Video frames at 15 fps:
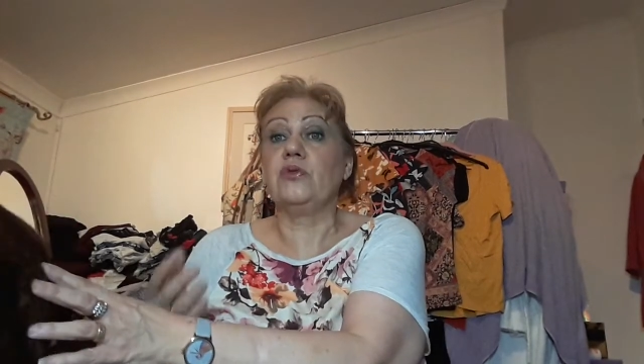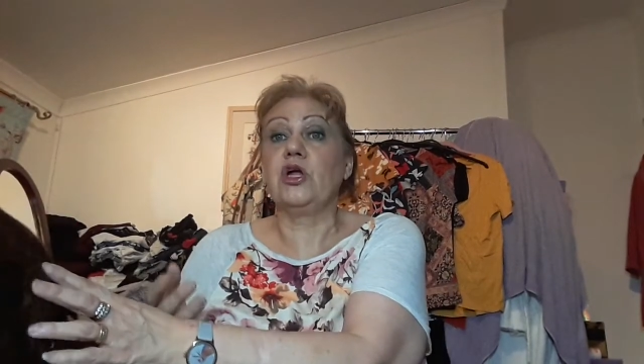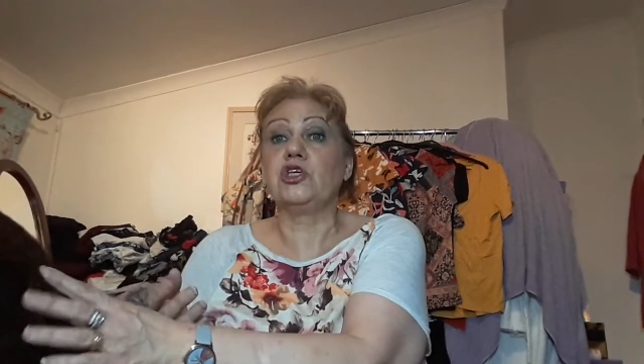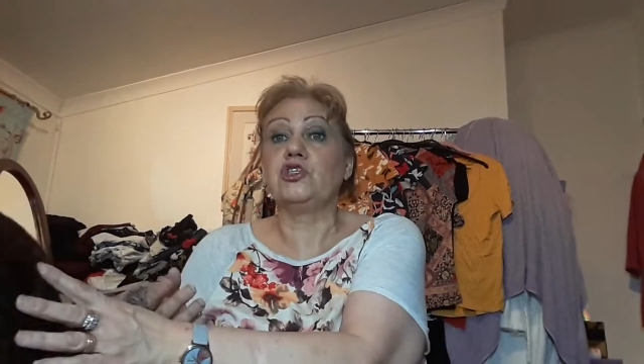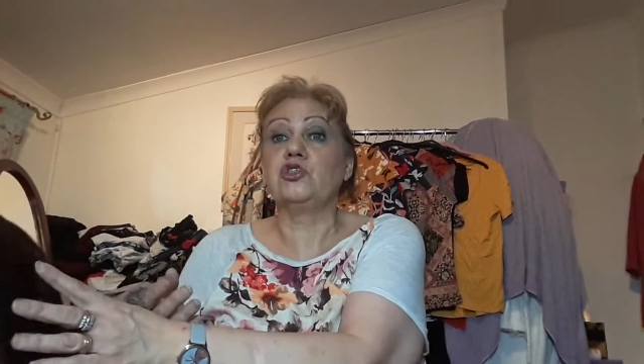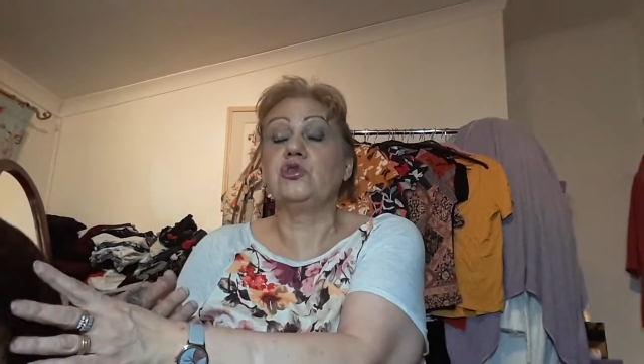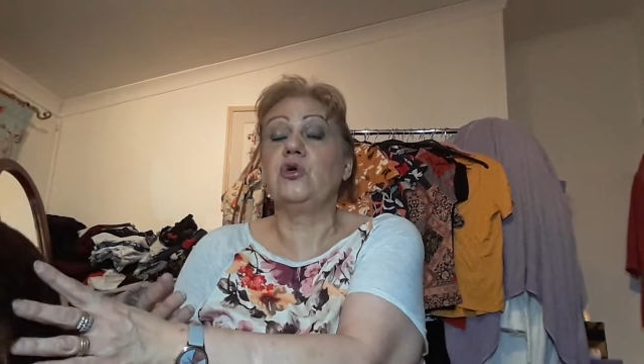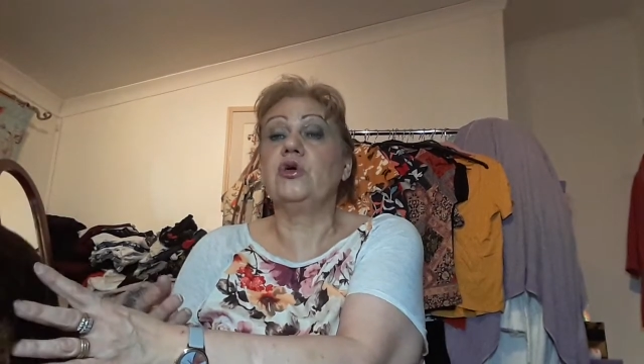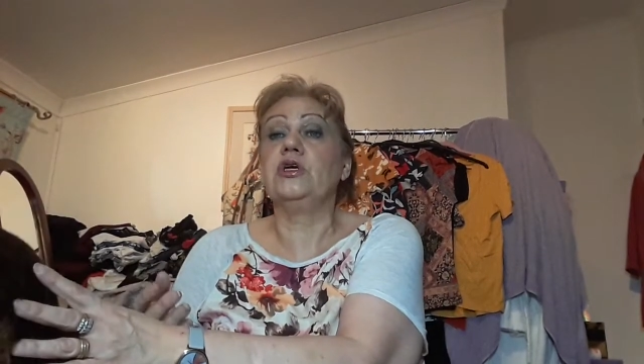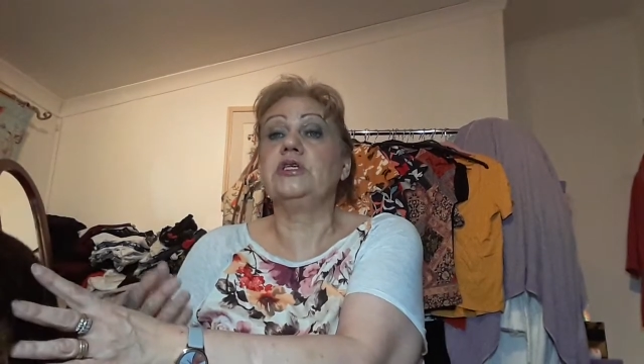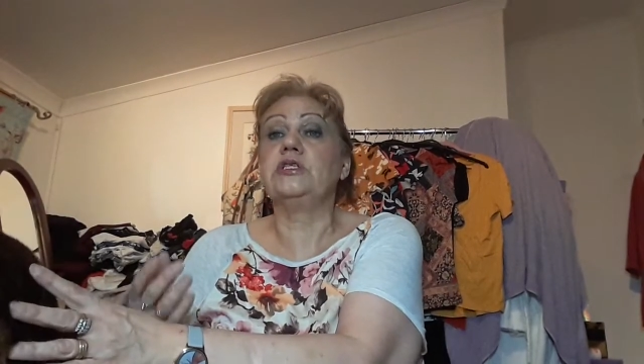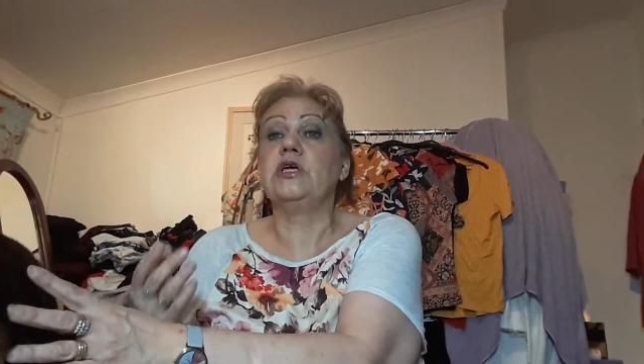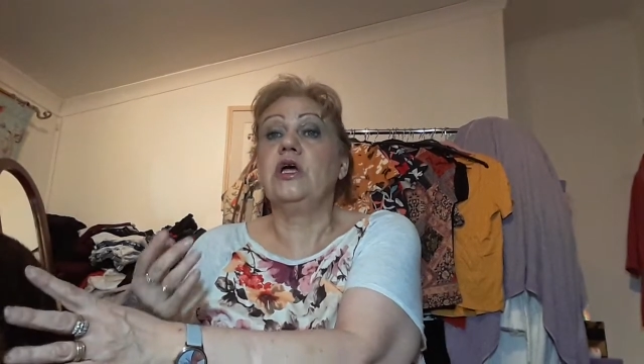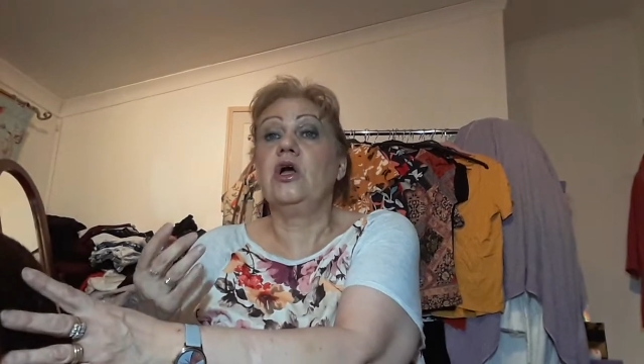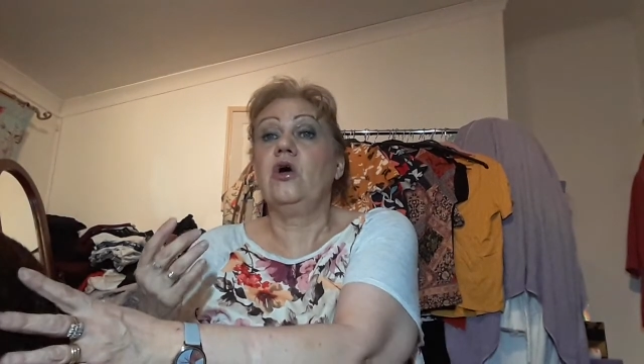plush
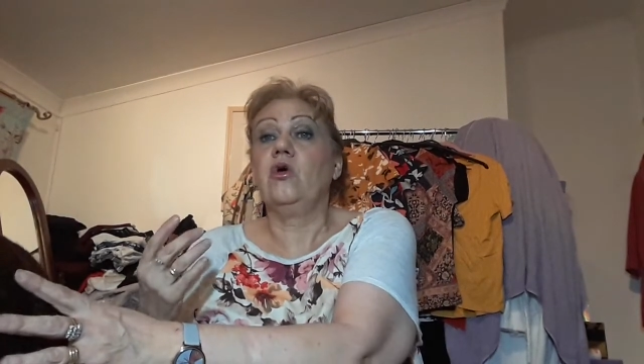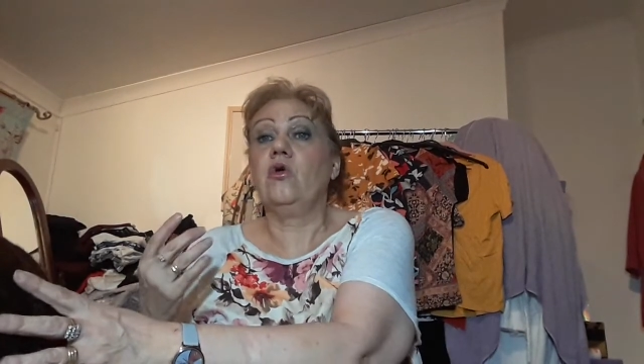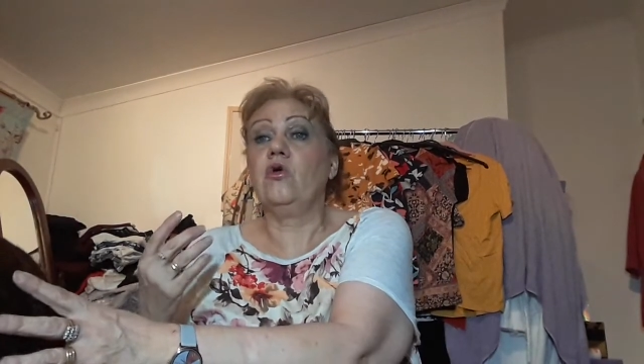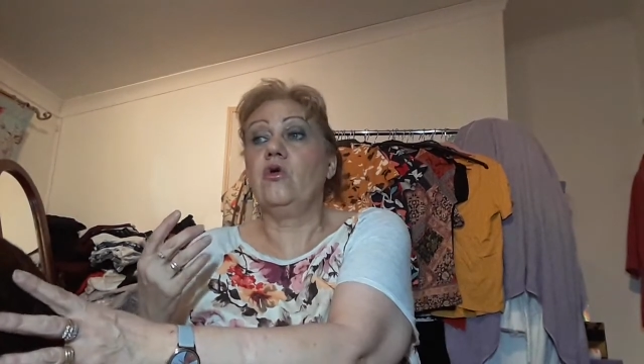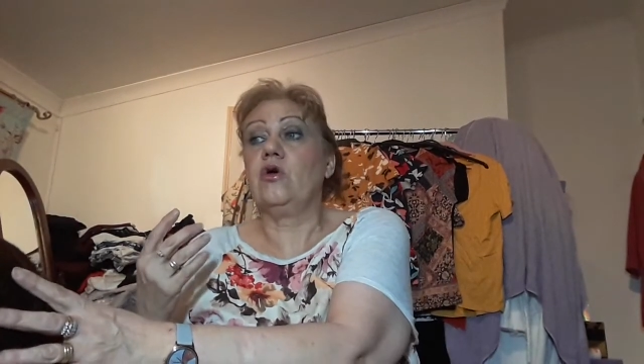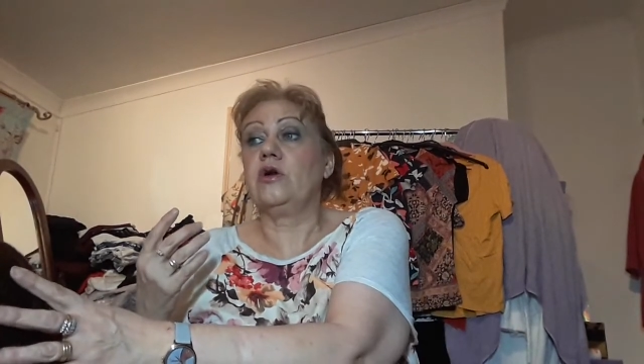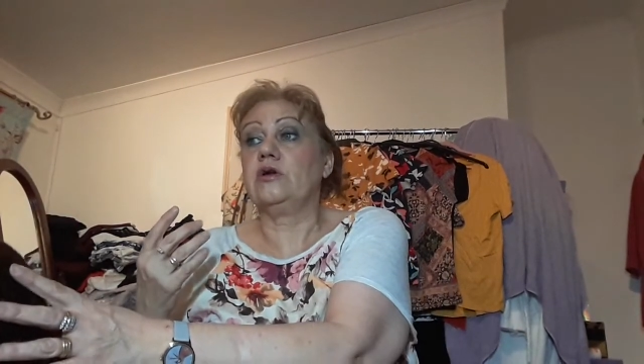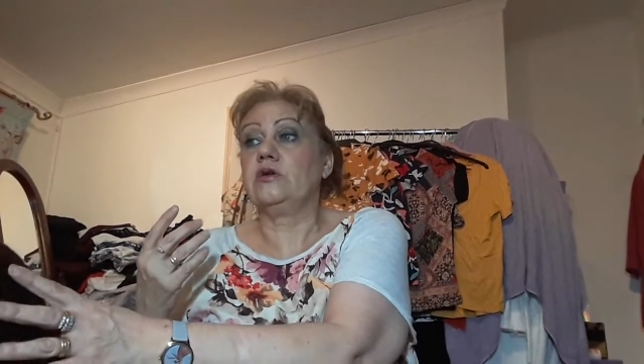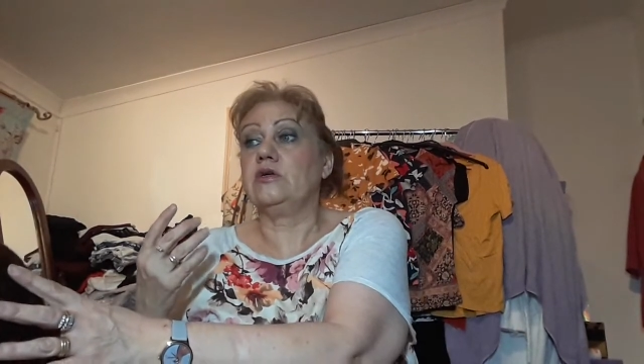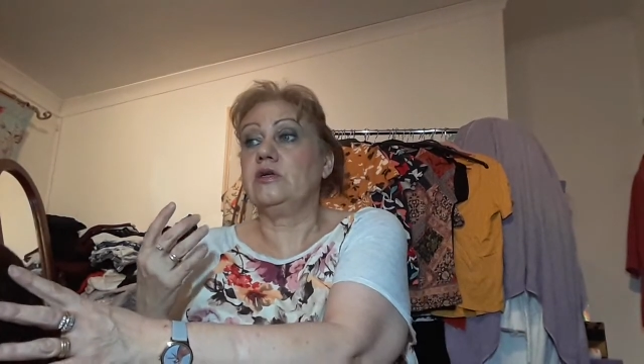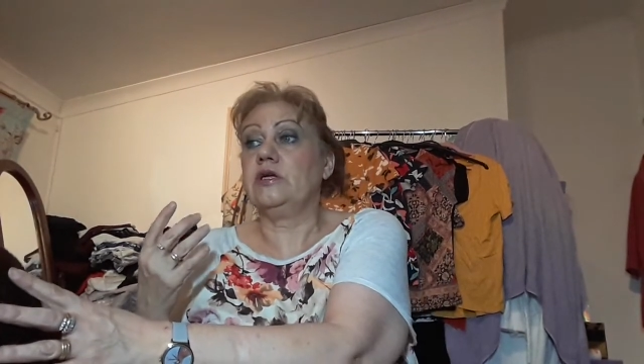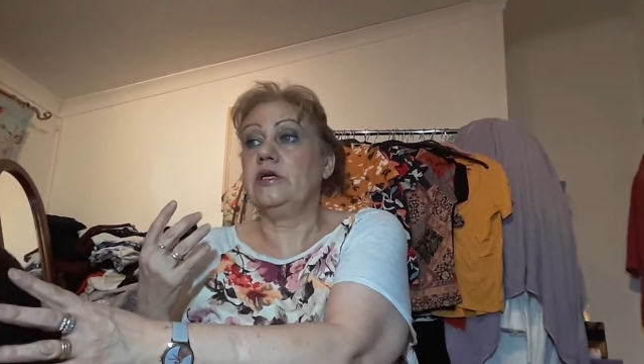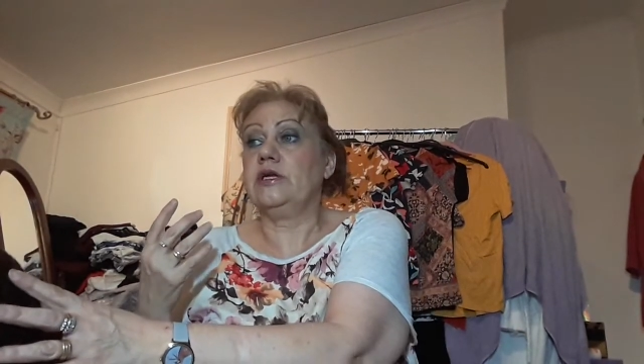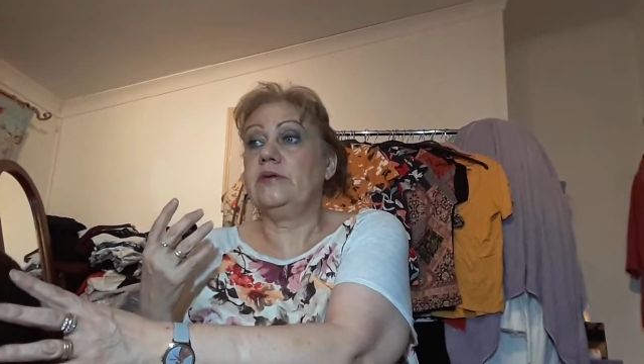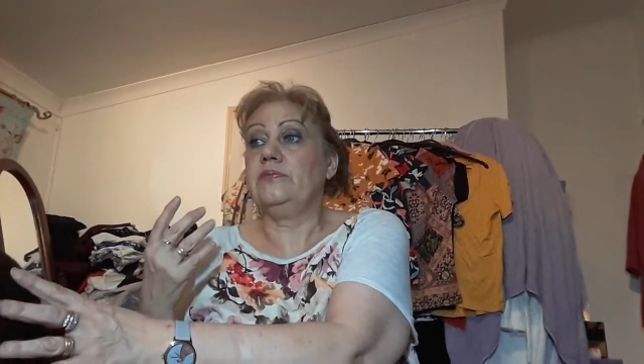toys or
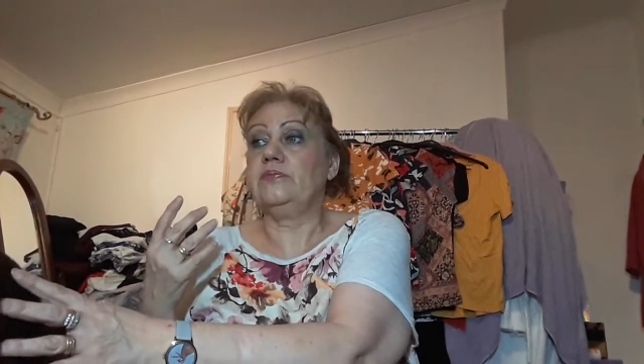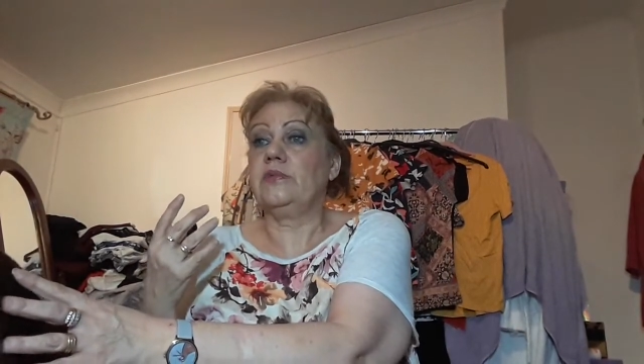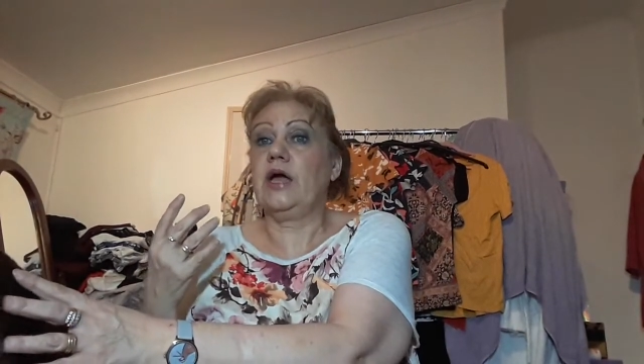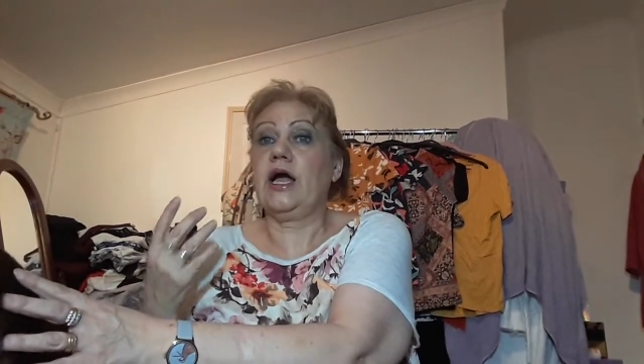um,